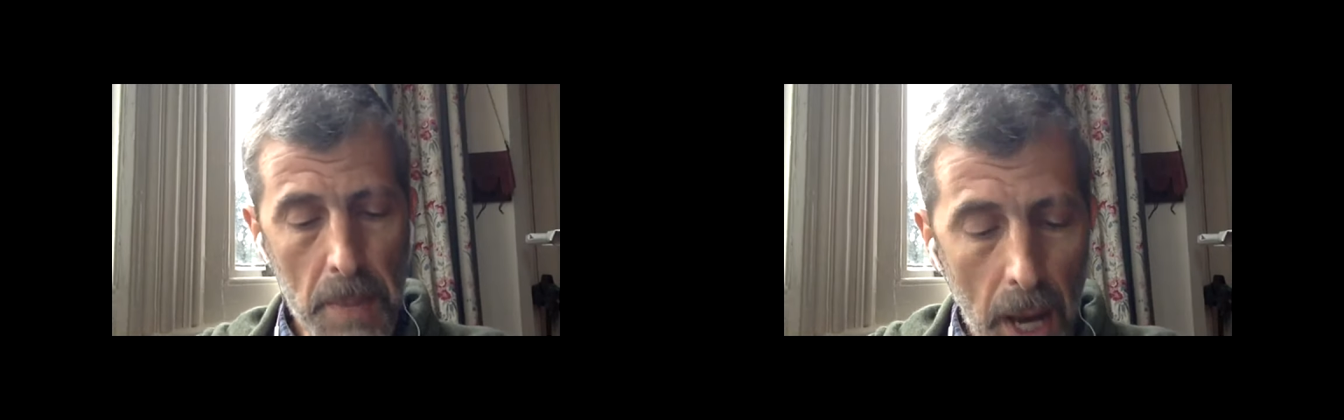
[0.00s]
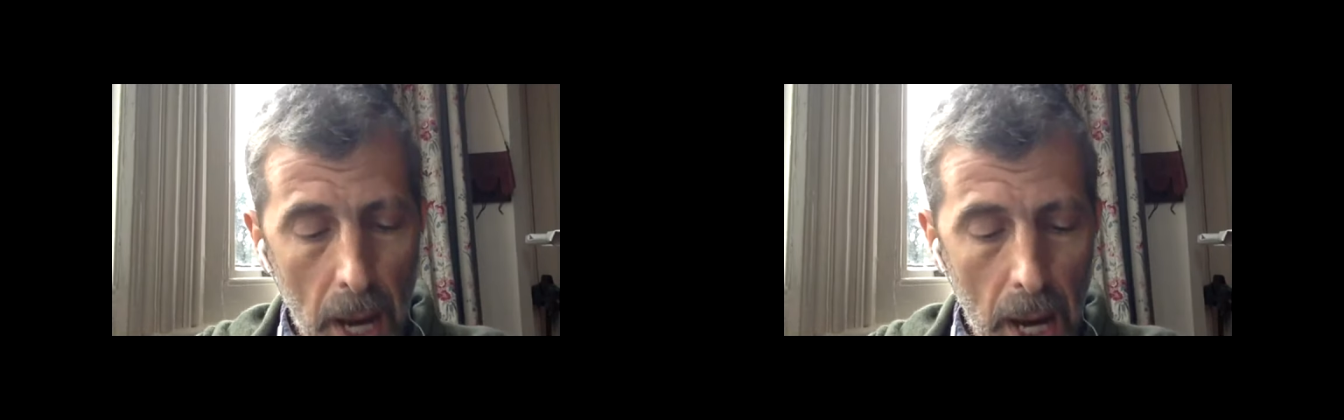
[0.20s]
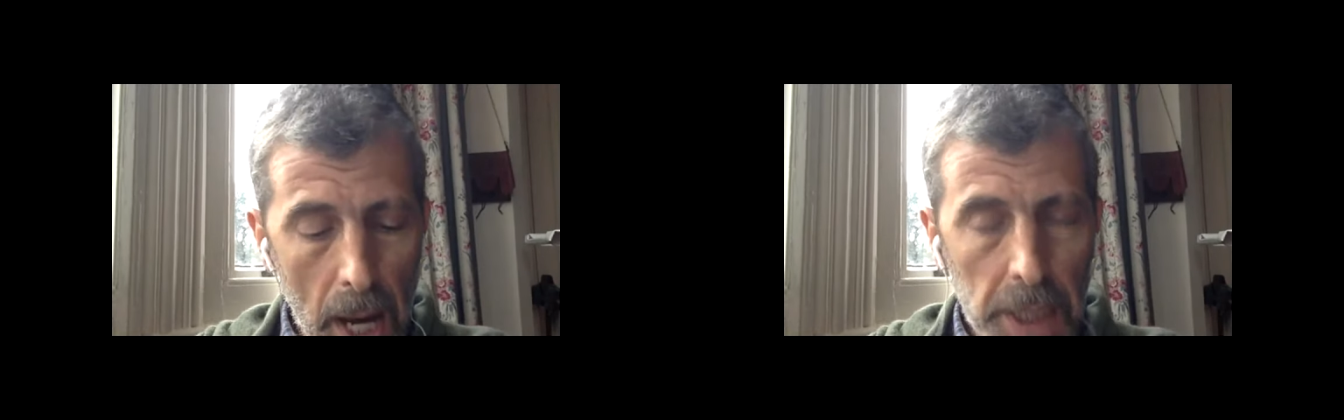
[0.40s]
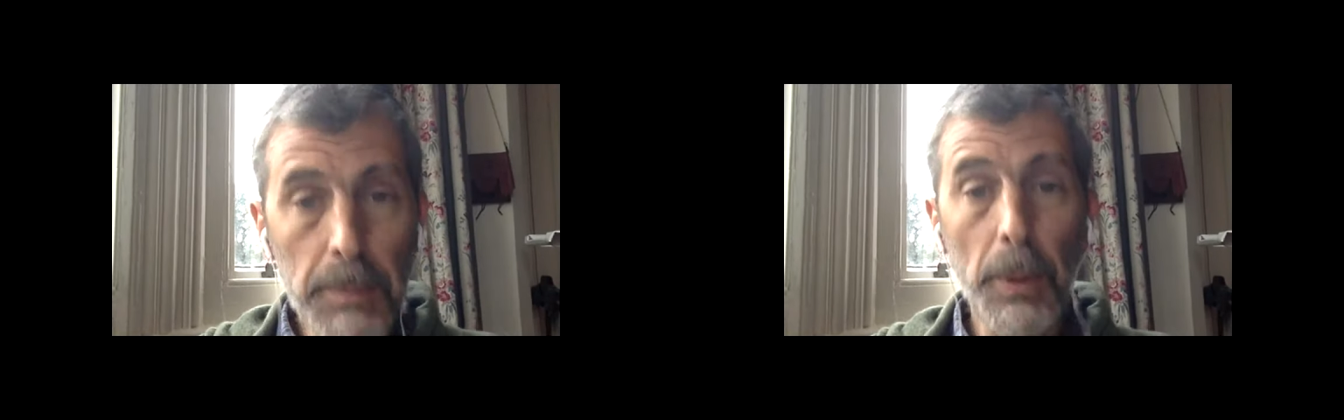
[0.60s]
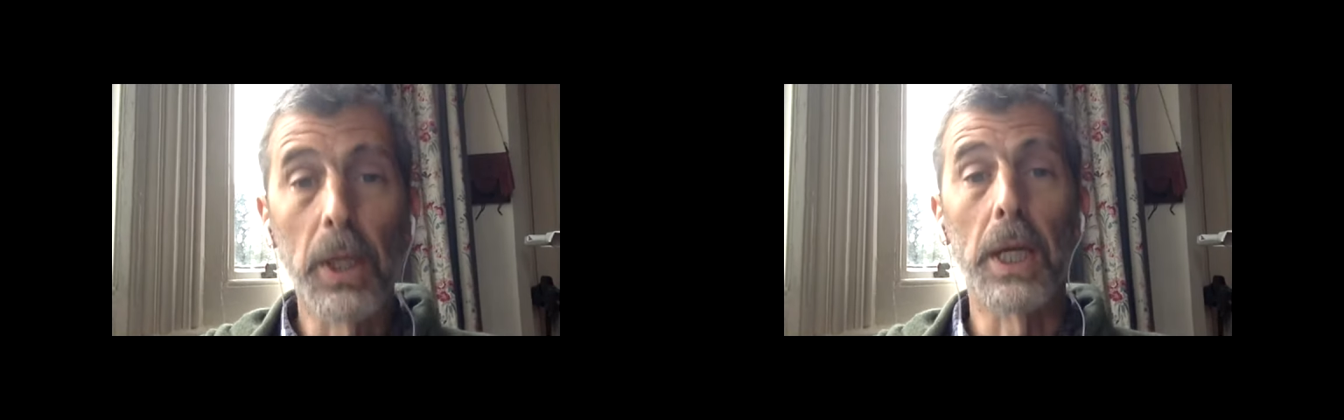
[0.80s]
uh,
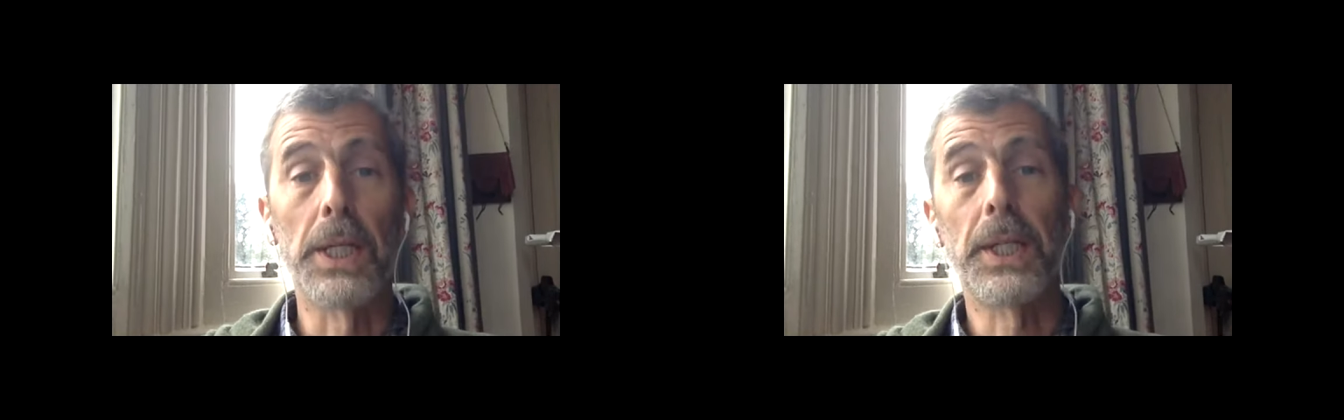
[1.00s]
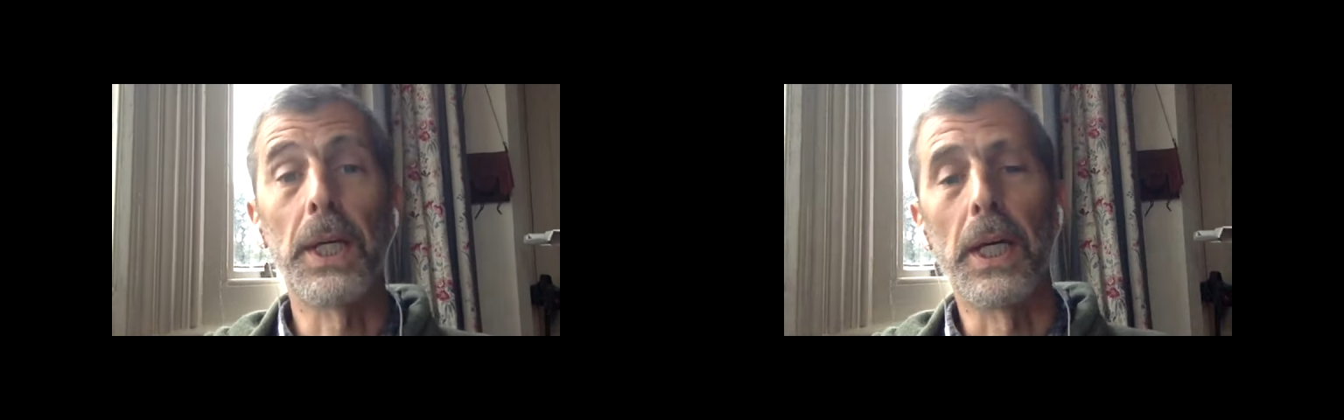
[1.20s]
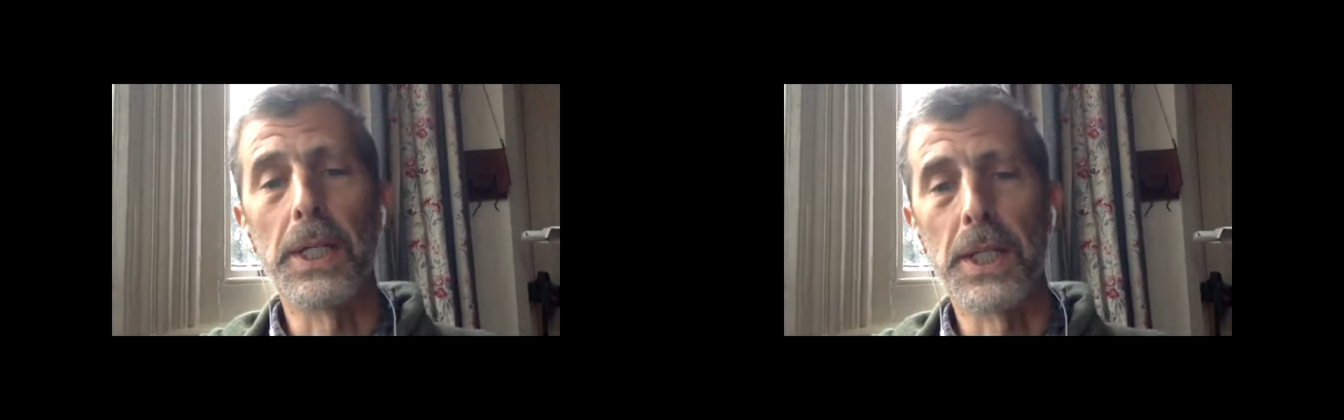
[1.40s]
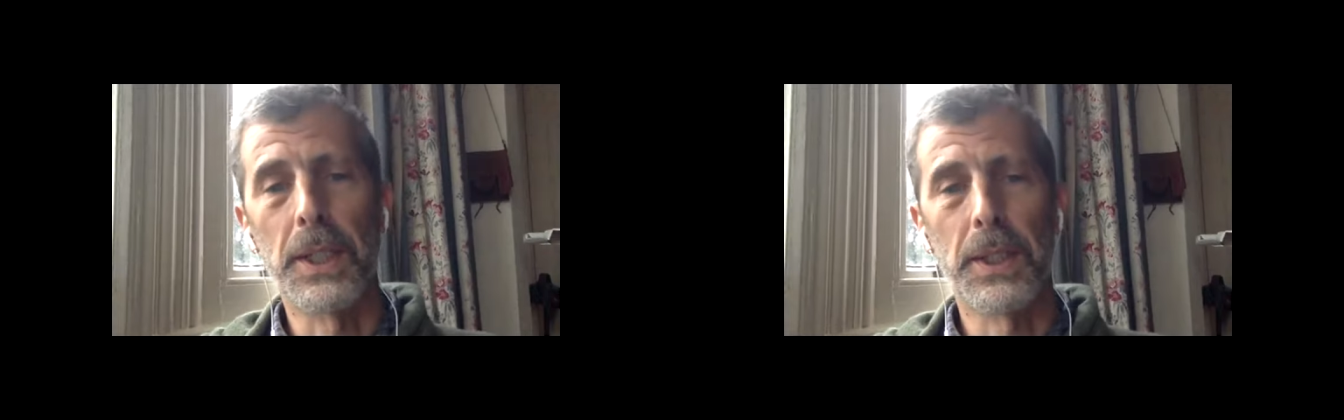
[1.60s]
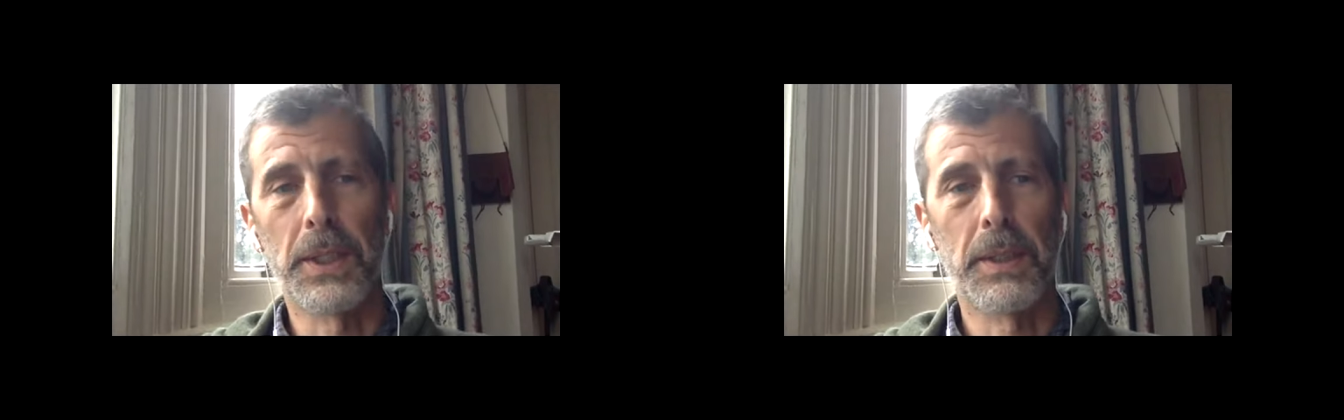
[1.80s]
Spotlight Search,
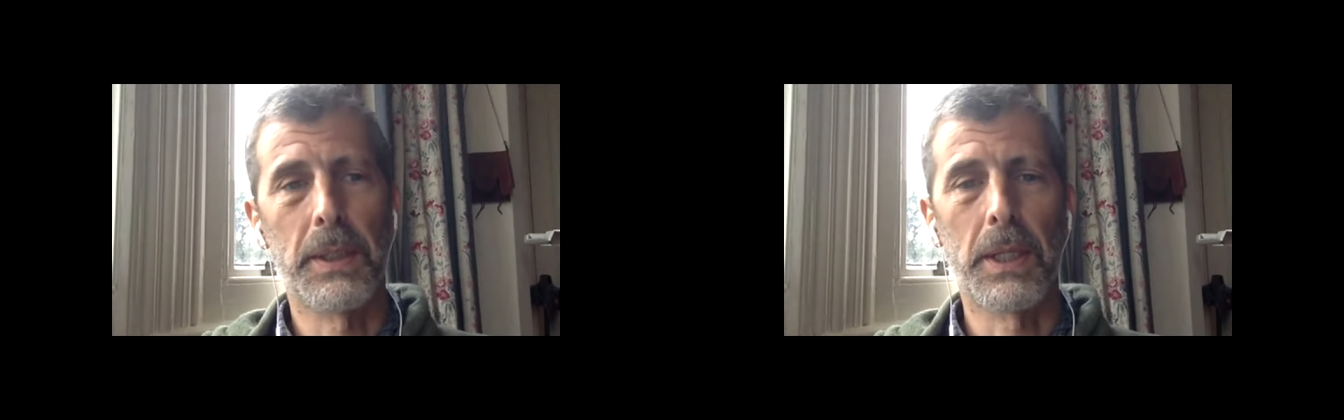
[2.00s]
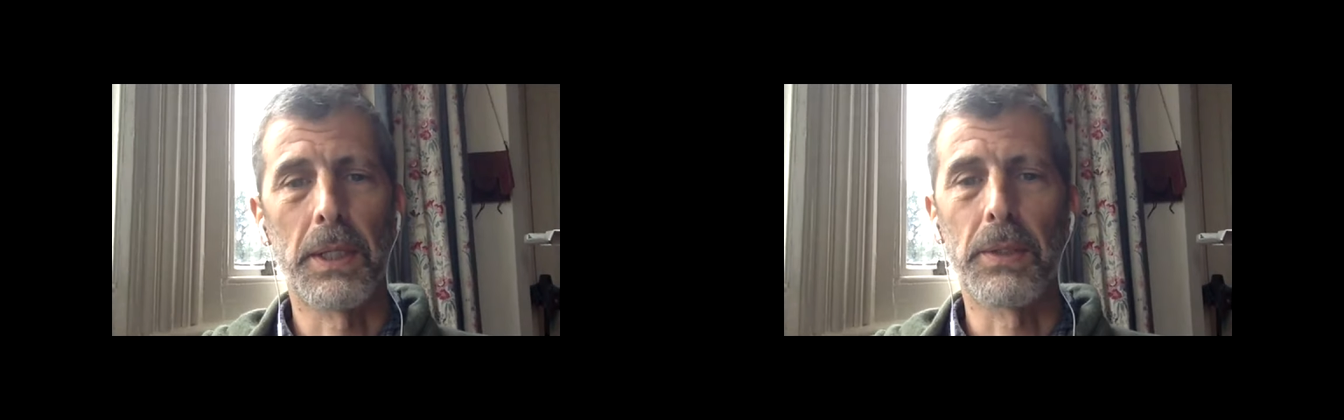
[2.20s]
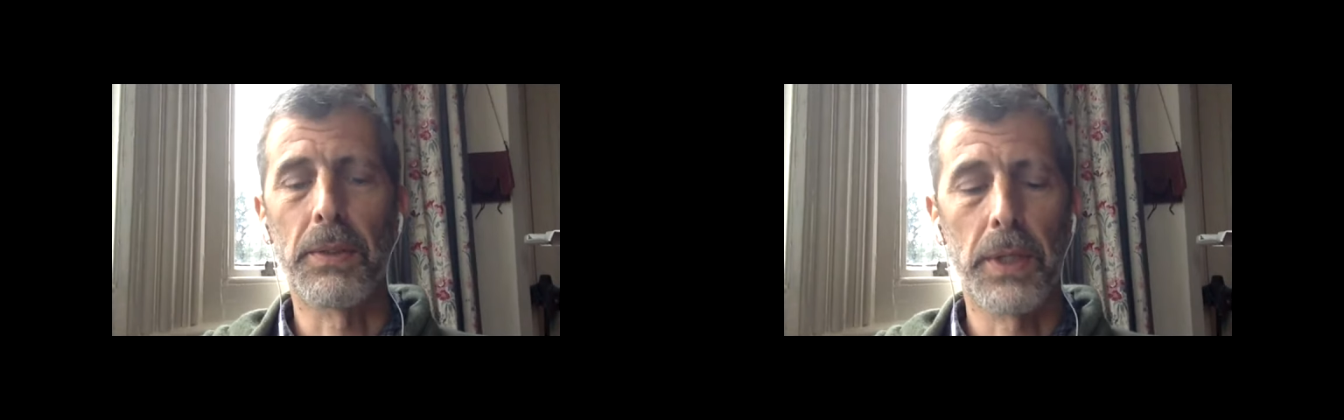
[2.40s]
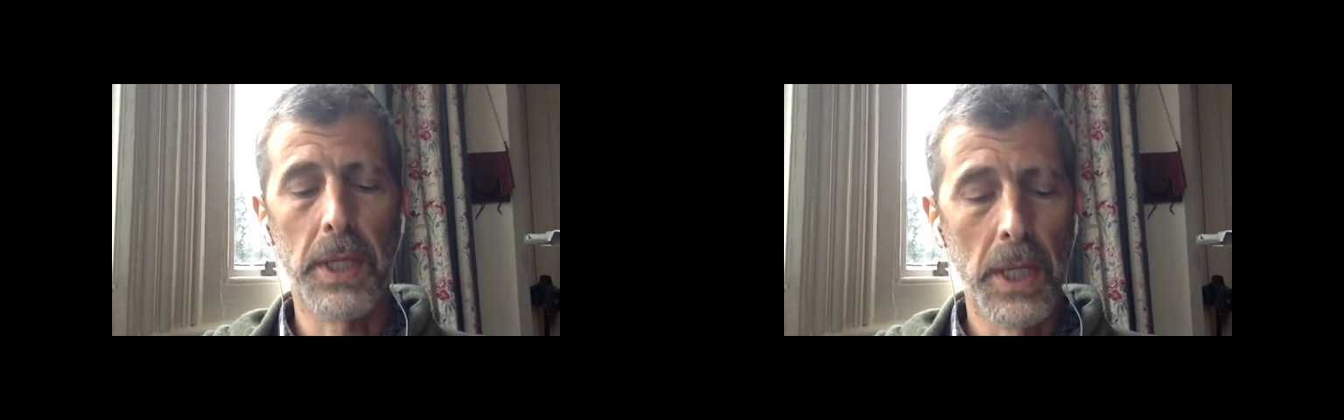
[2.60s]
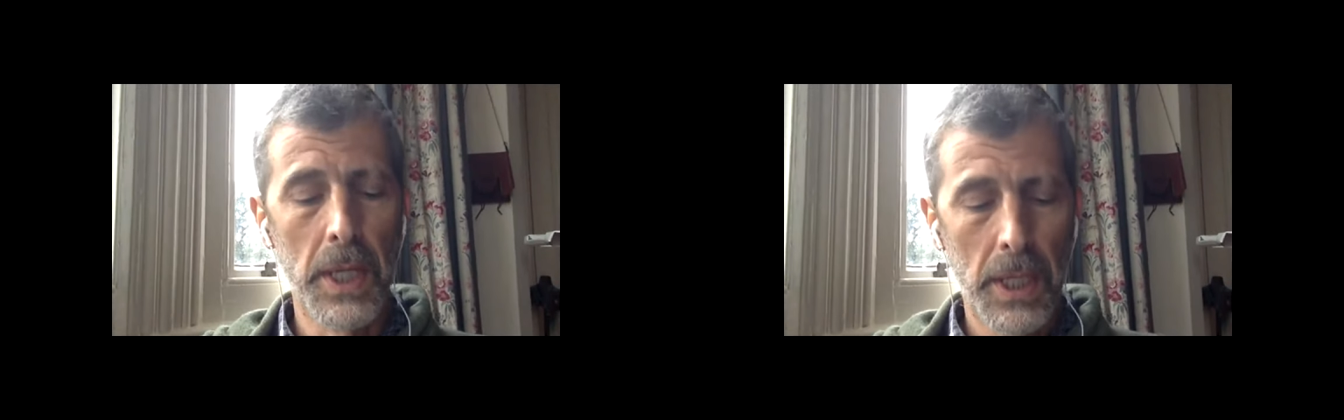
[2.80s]
it's like three